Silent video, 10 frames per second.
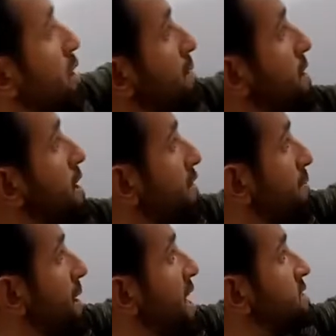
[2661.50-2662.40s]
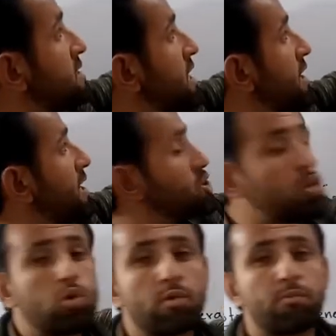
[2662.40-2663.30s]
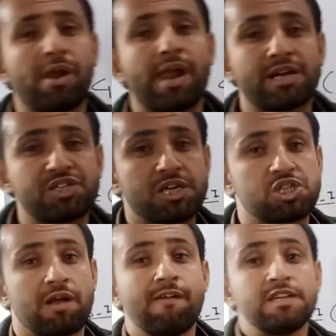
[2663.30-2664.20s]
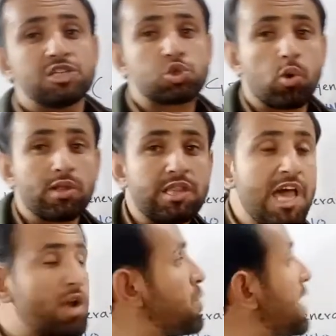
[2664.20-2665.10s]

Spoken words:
be replaced and nitro group will attach. So there will